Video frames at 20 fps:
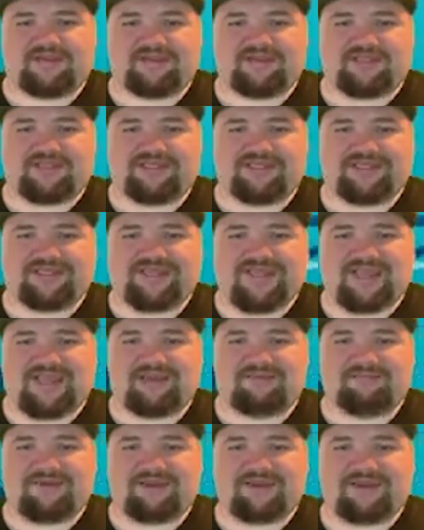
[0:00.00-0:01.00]
the
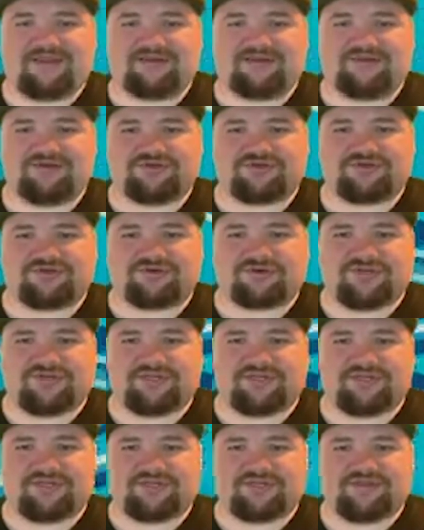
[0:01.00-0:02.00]
gaming
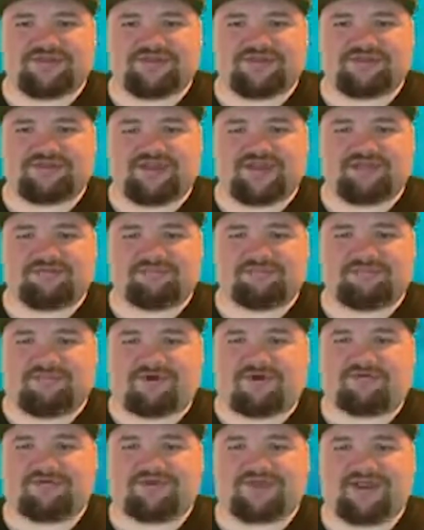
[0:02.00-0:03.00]
industry is a
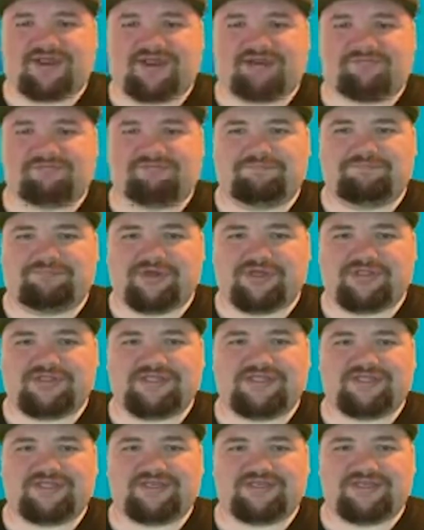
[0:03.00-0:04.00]

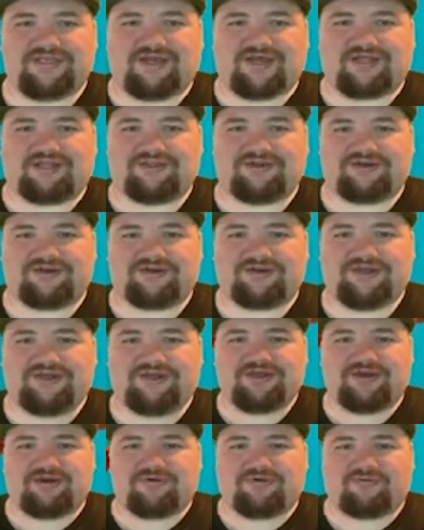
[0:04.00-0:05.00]
multi-billion-dollar
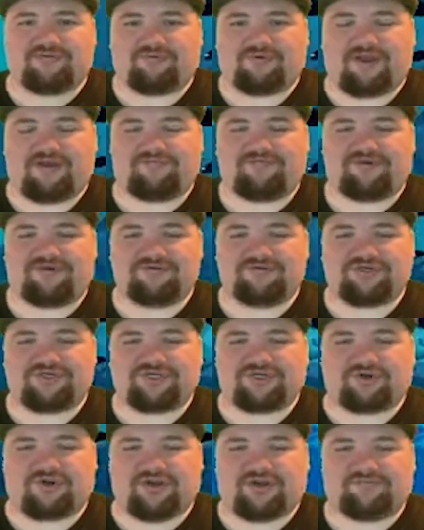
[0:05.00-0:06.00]
revenue
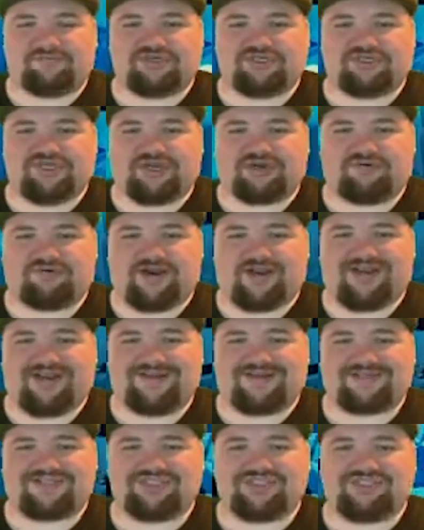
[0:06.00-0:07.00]
stream
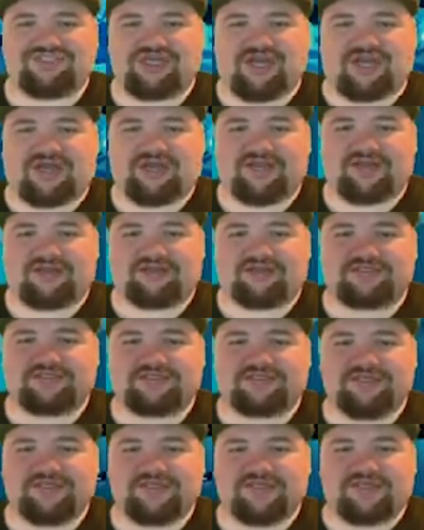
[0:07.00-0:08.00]
generating
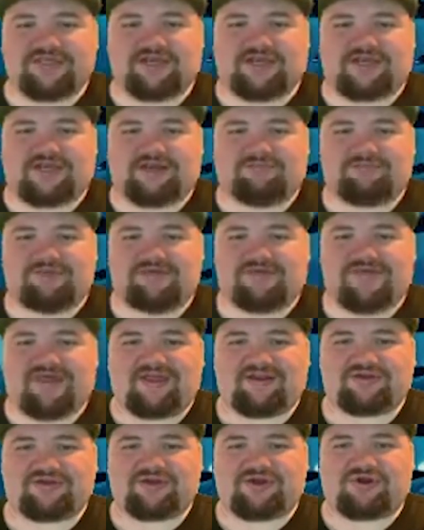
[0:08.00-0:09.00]
giant. And
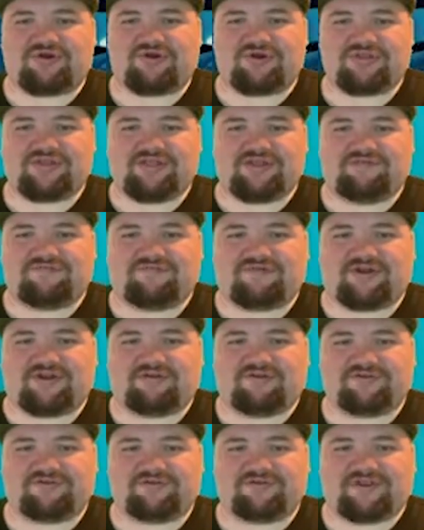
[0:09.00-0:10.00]
that currently
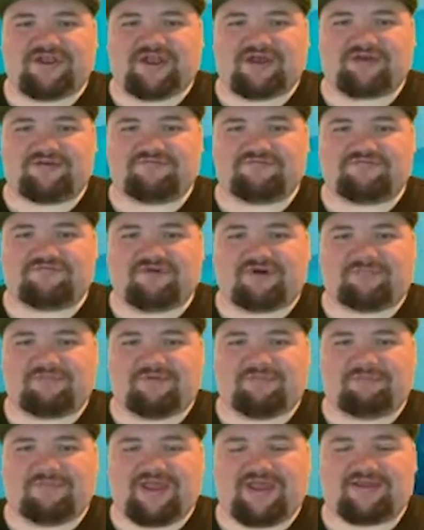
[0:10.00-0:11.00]
funnels down from
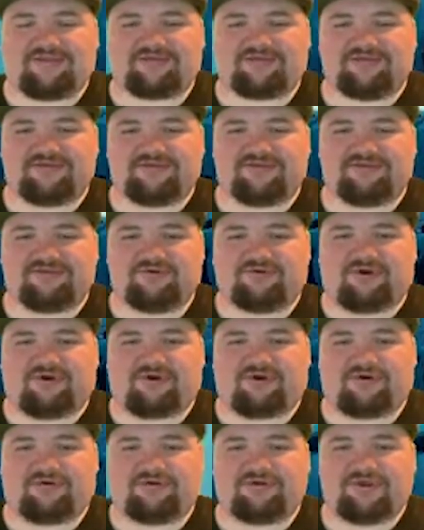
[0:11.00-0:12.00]
the masses who
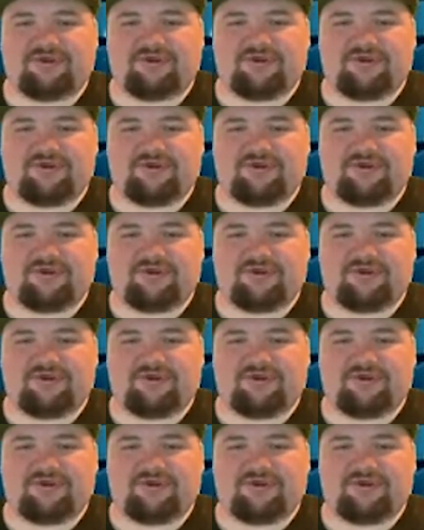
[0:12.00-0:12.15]
all,